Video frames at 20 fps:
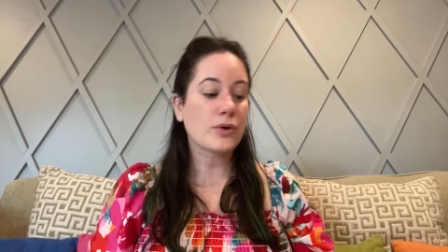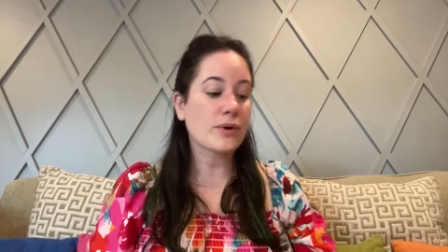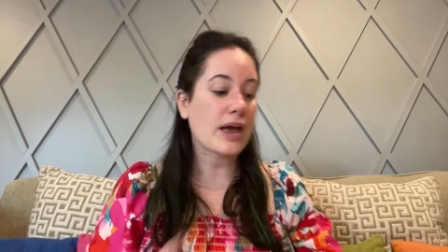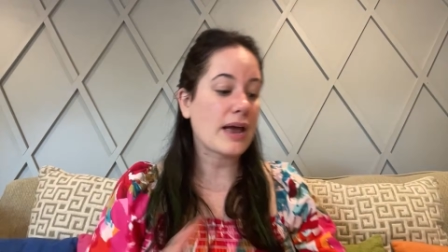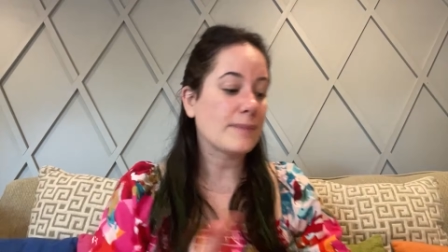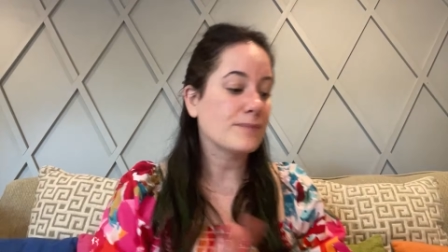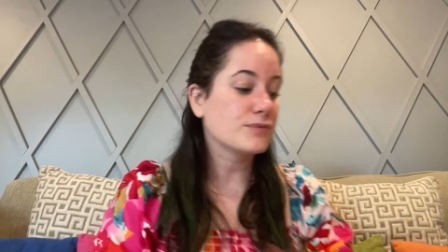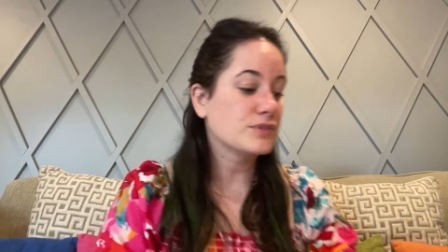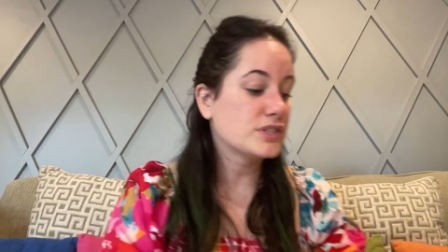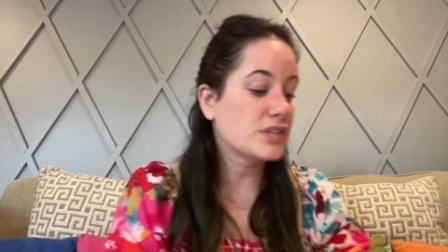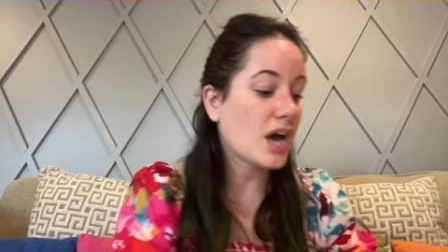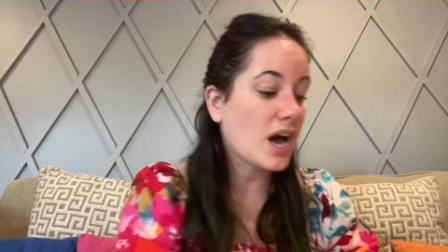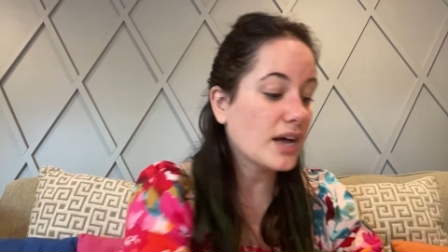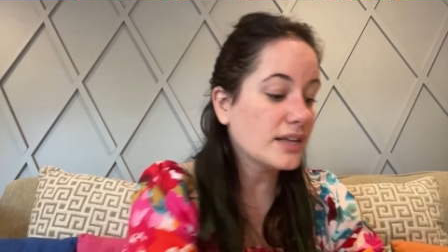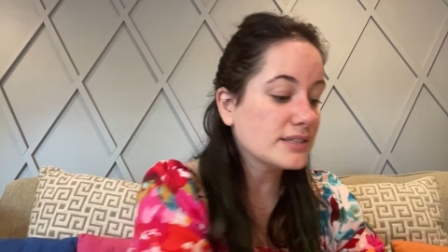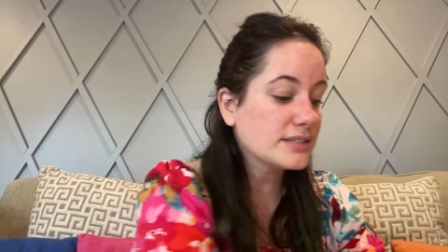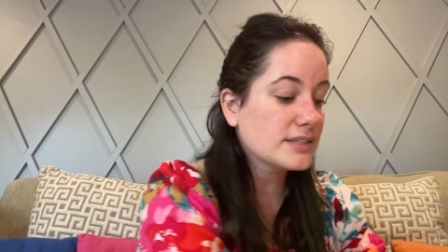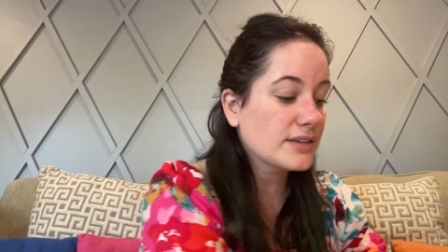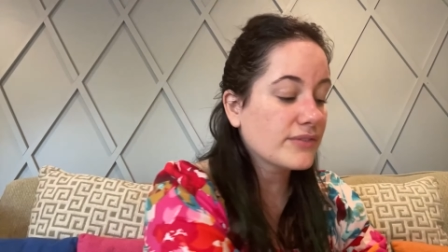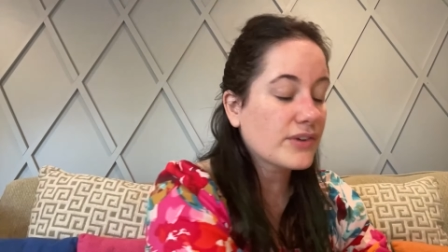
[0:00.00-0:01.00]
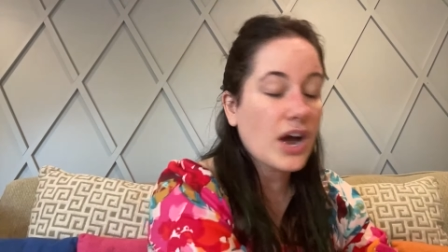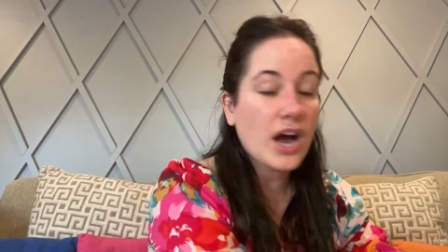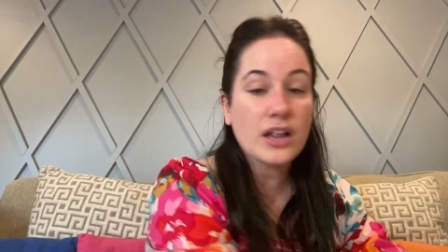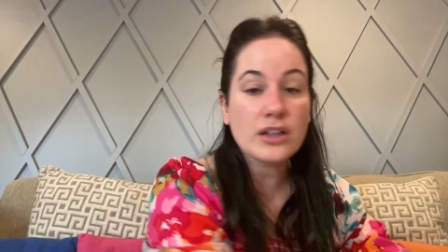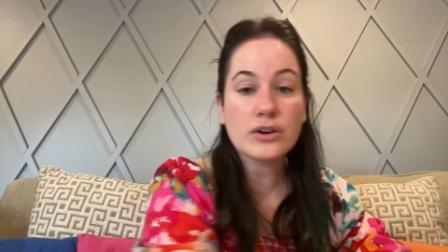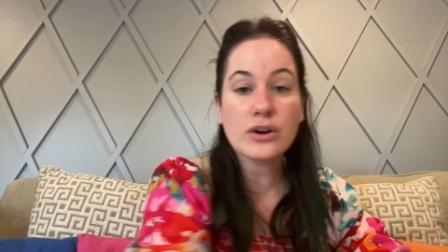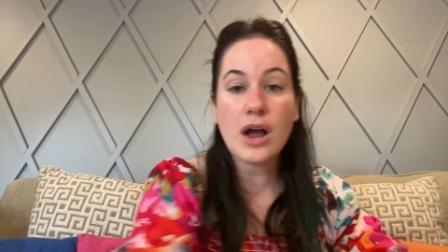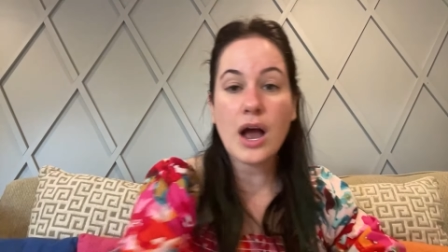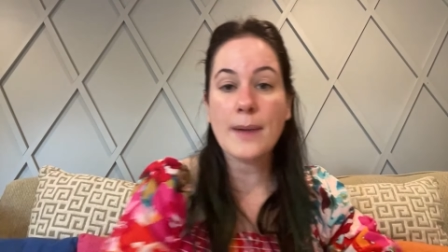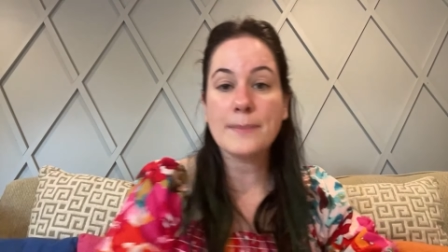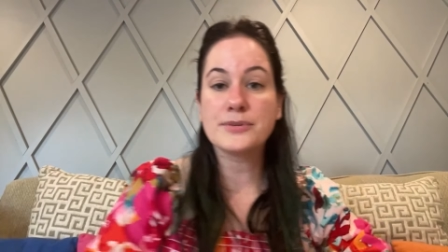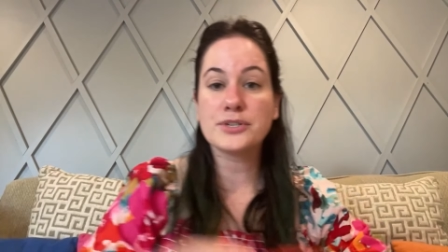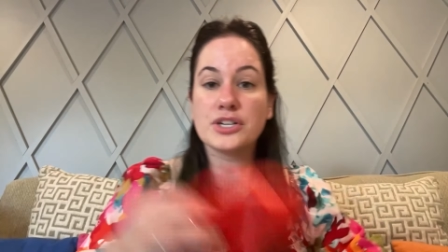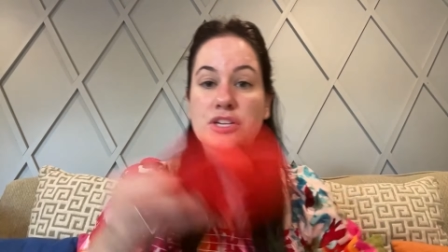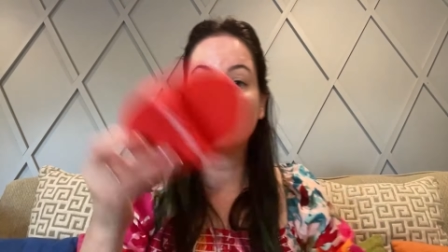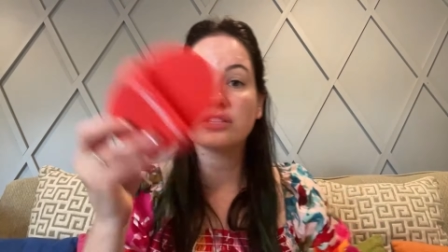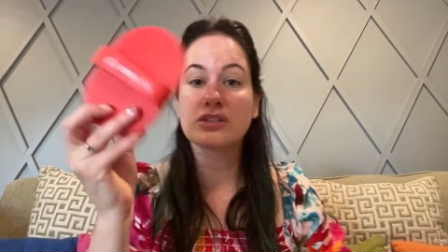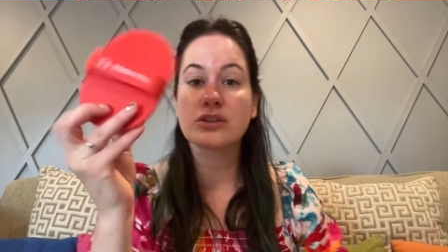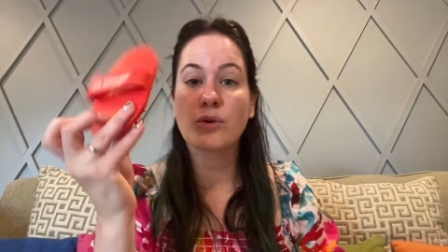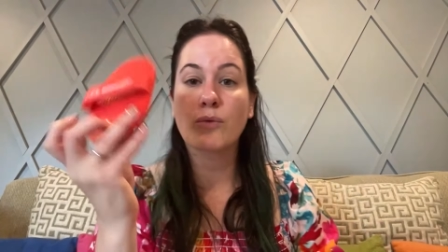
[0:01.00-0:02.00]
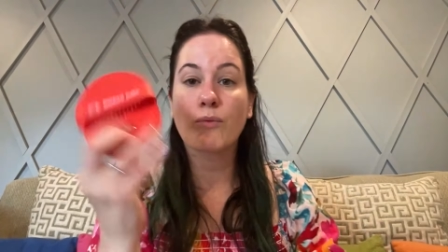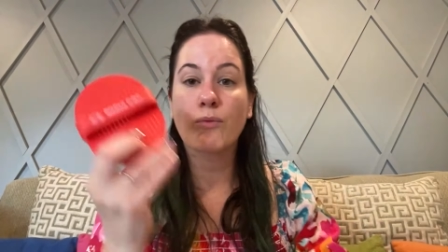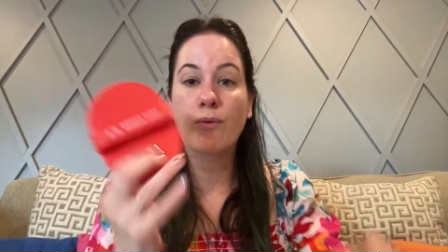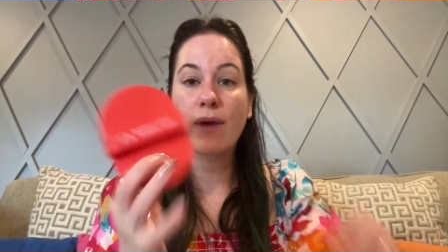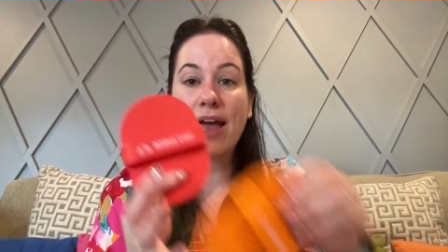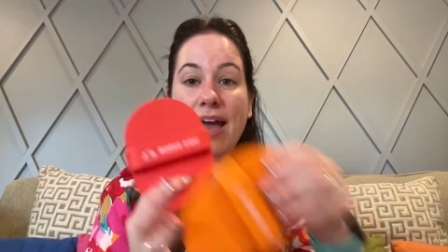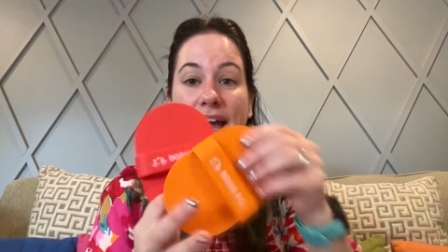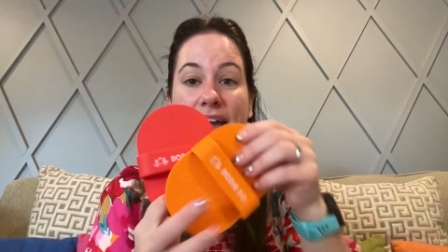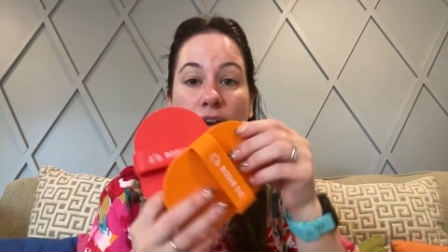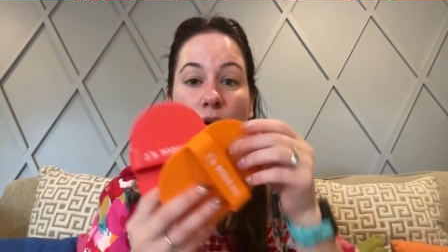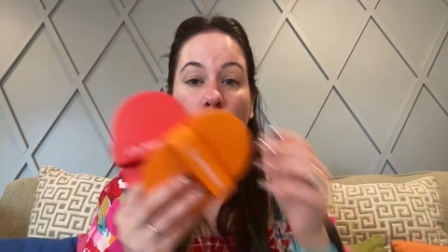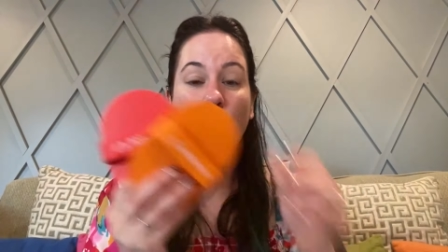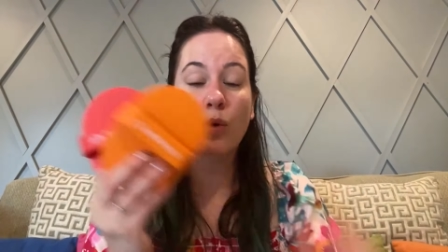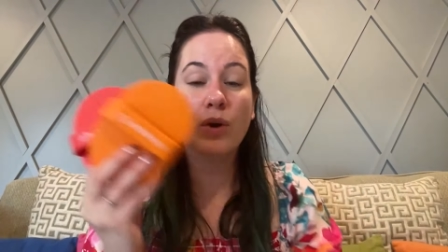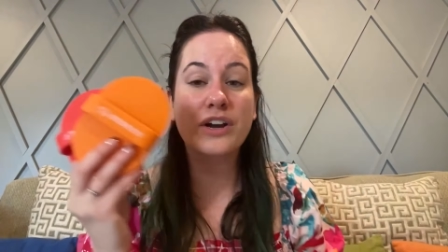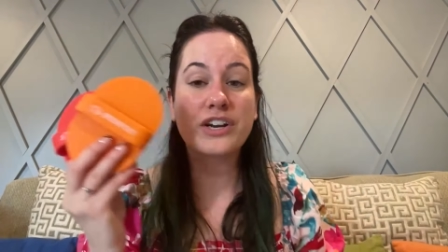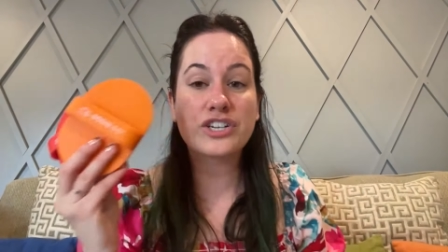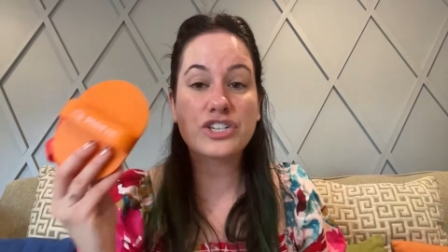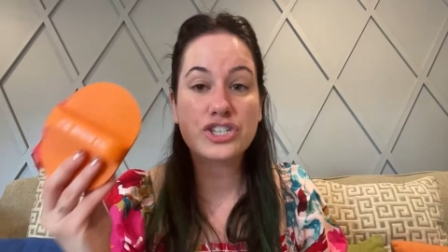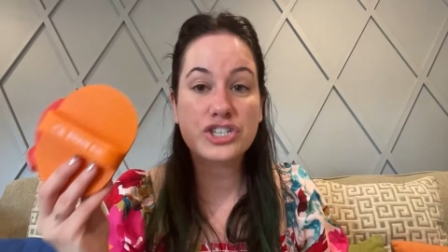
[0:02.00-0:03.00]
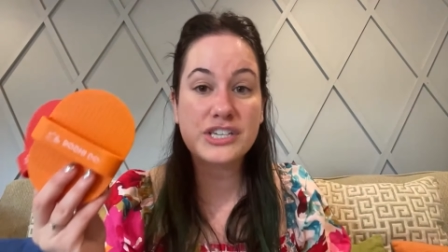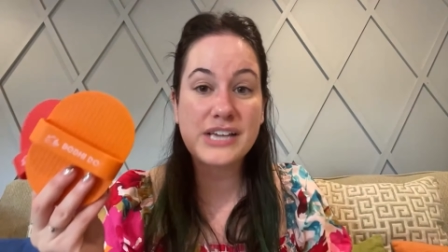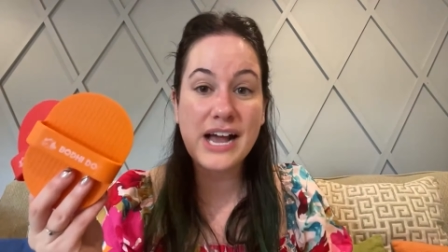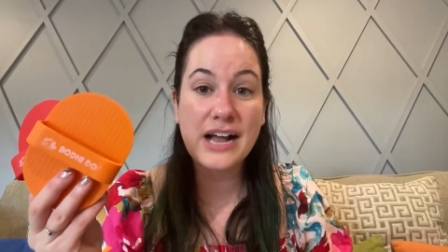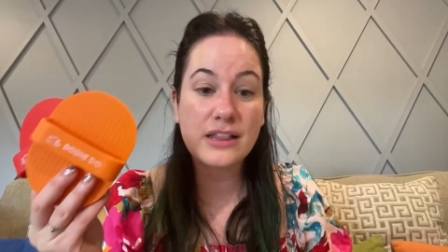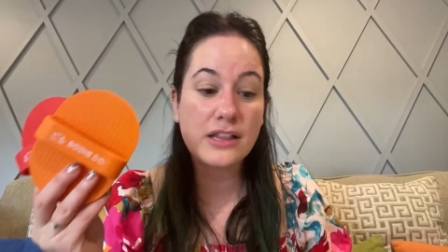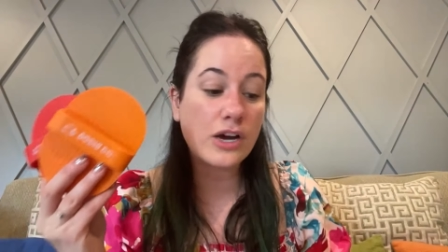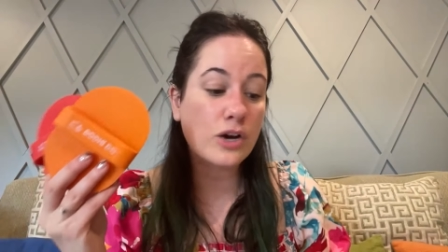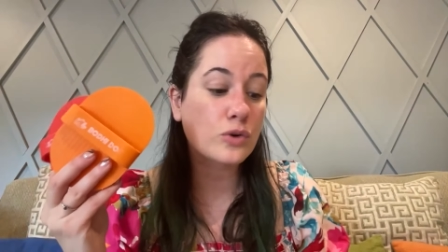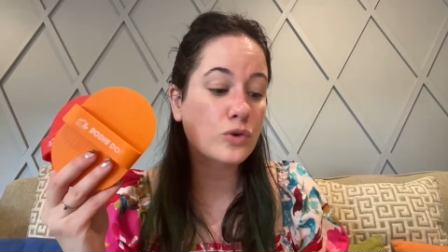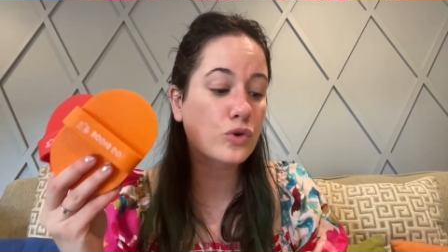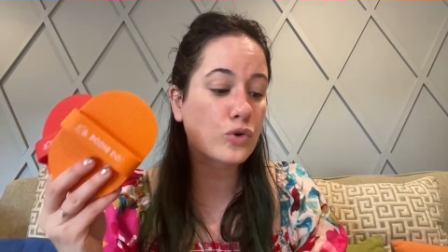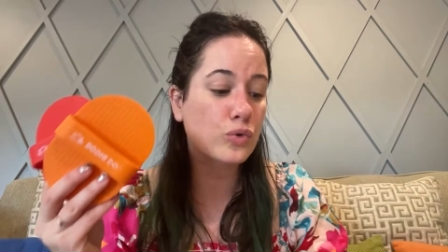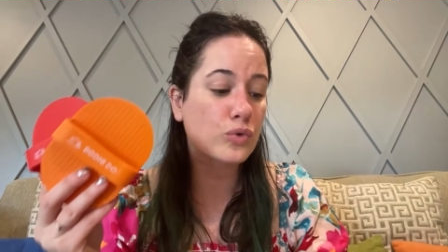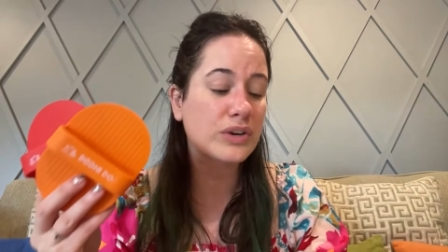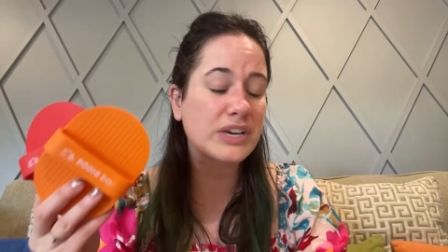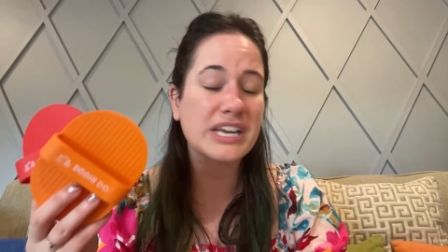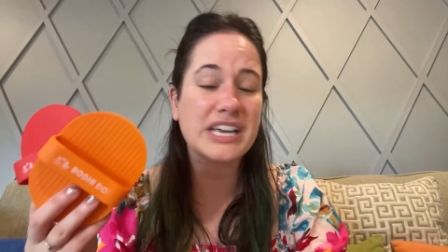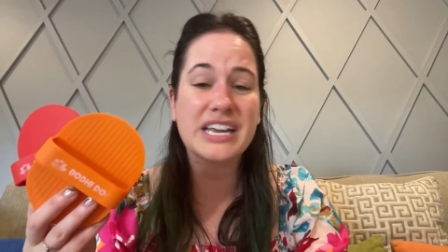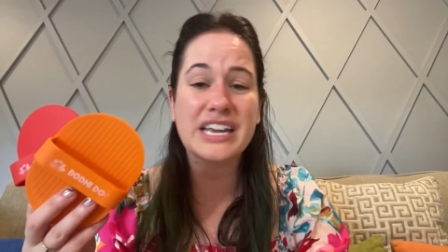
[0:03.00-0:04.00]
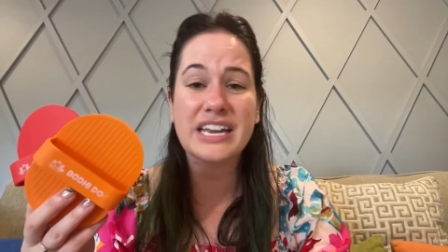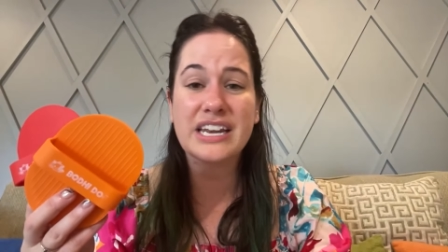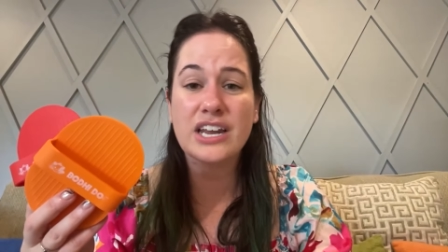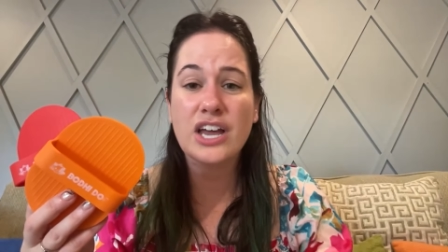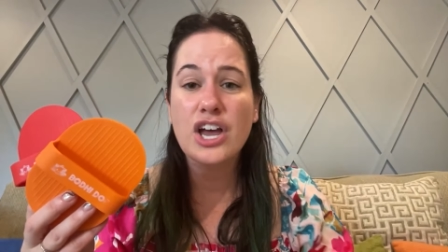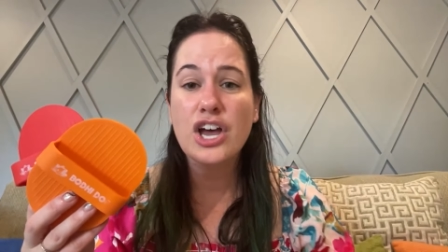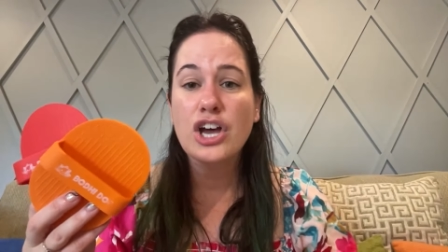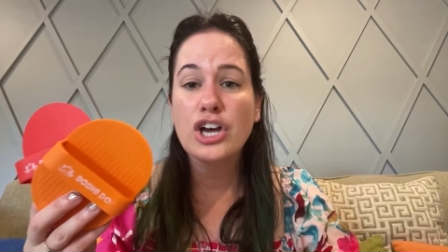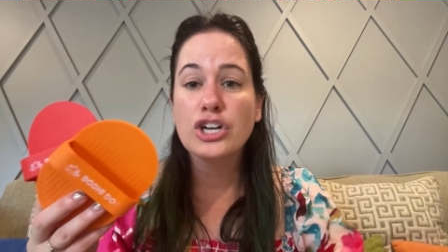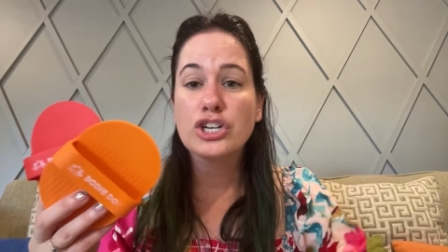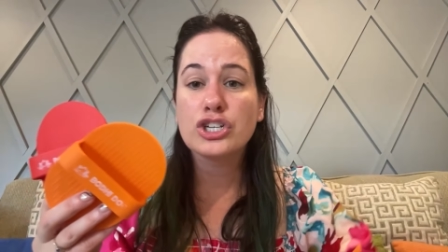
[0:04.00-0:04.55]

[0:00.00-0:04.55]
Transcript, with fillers: Okay, tons of color options, red, orange, yellow, green,